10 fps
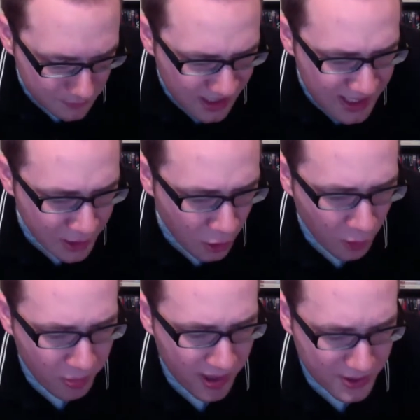He
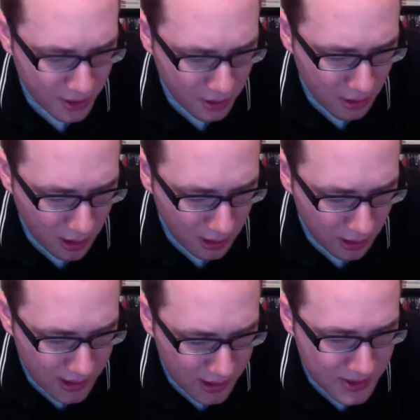incorporates
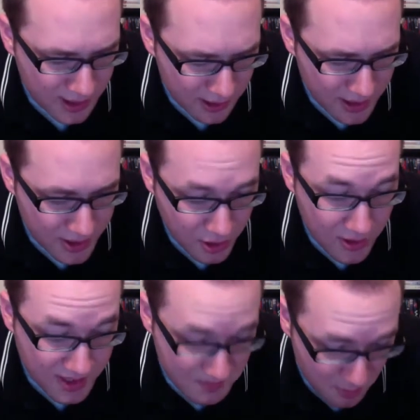Alicia into
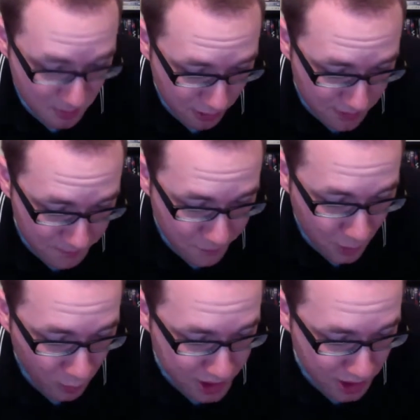his memory,
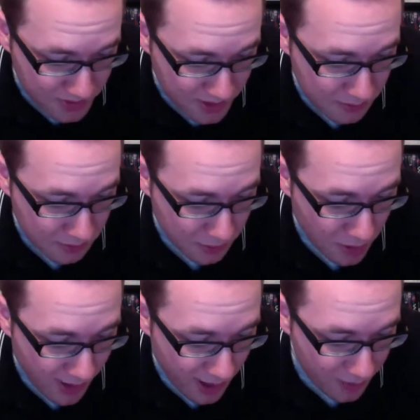which helps him
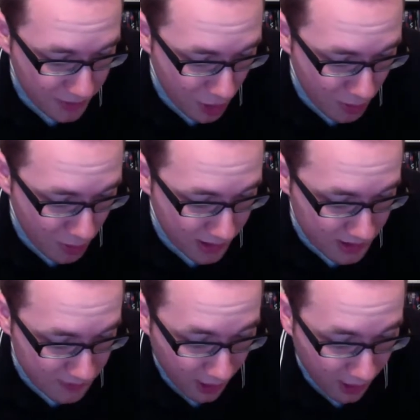come out of the coma and
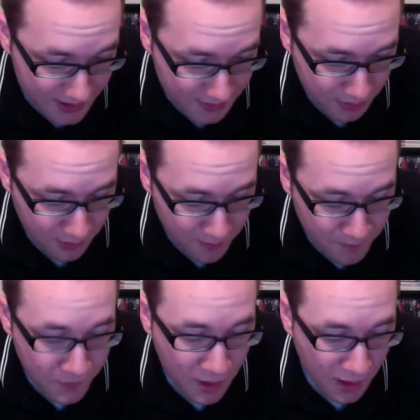leave the hospital.
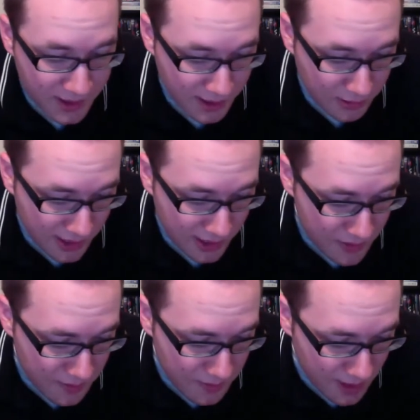A year later,
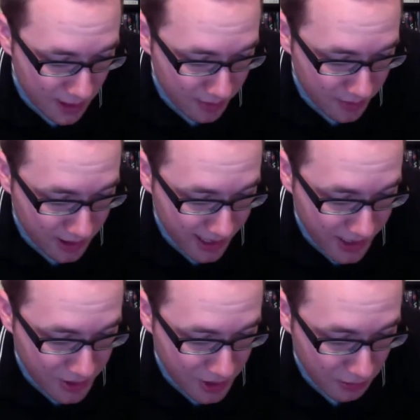they meet up and
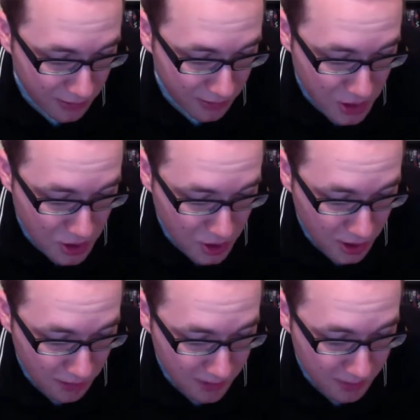engage in a
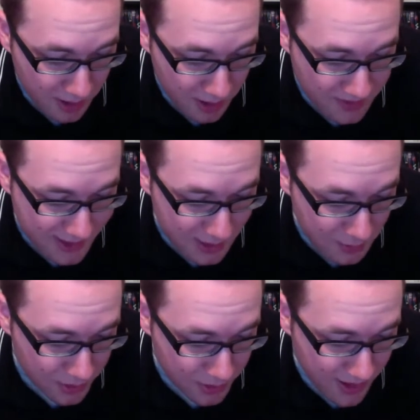relationship that becomes
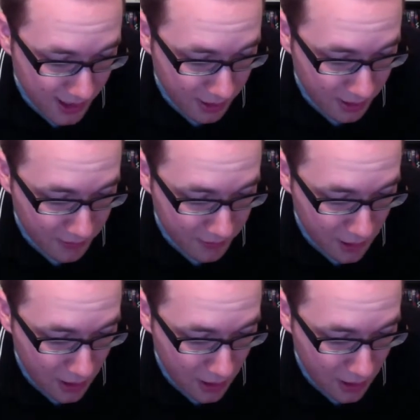similar to that of